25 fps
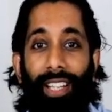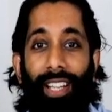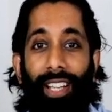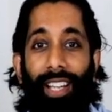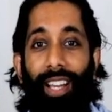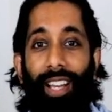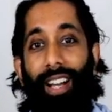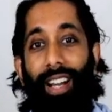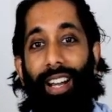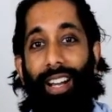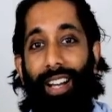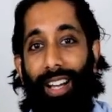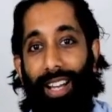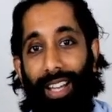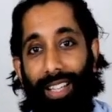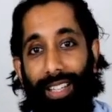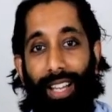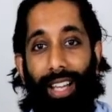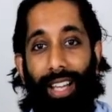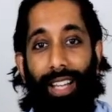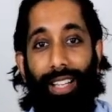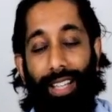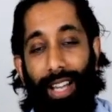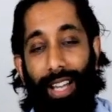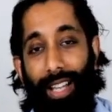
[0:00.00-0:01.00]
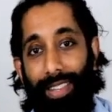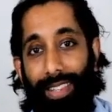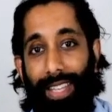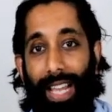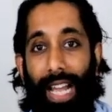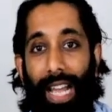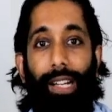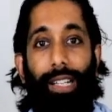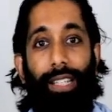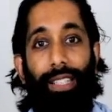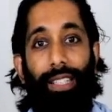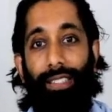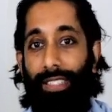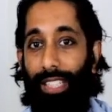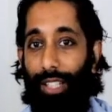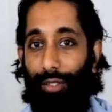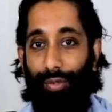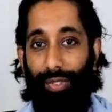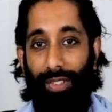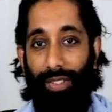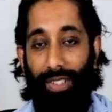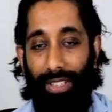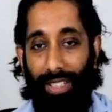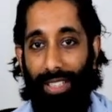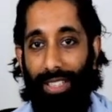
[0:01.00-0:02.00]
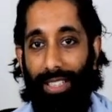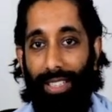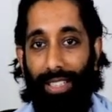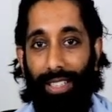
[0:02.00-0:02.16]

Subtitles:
And that can definitely